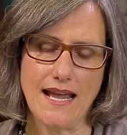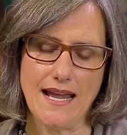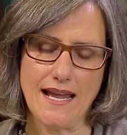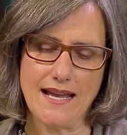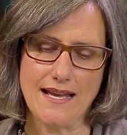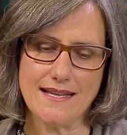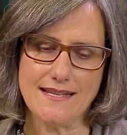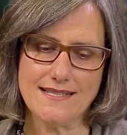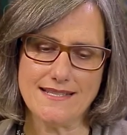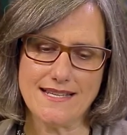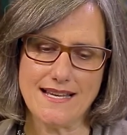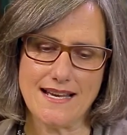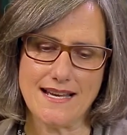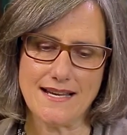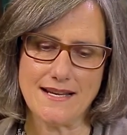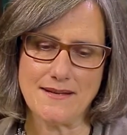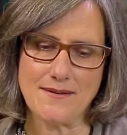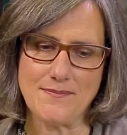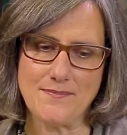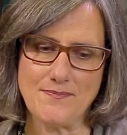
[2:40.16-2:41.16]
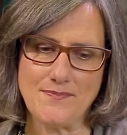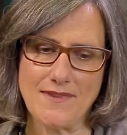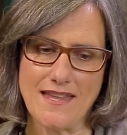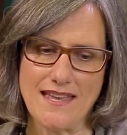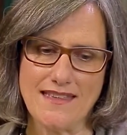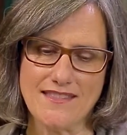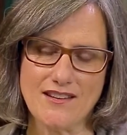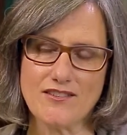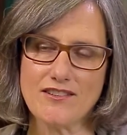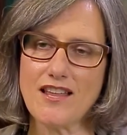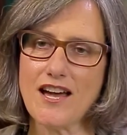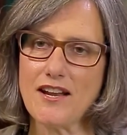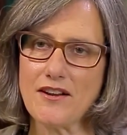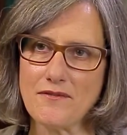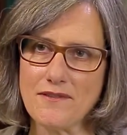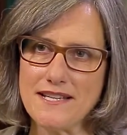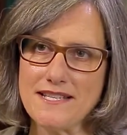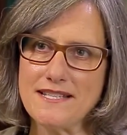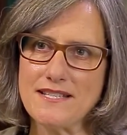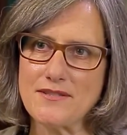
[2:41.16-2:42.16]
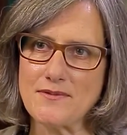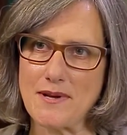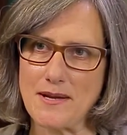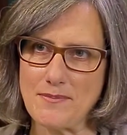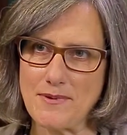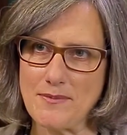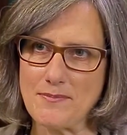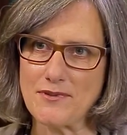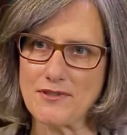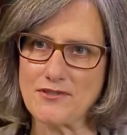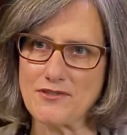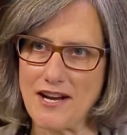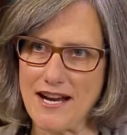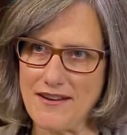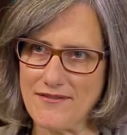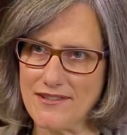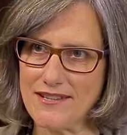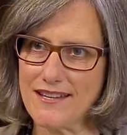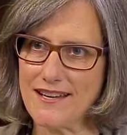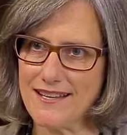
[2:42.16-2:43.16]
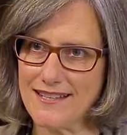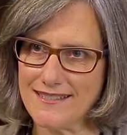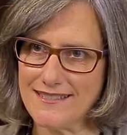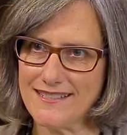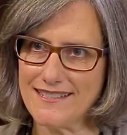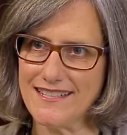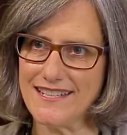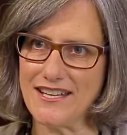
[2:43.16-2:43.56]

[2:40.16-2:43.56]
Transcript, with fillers: And um, there are a lot of reasons why people drive a lot.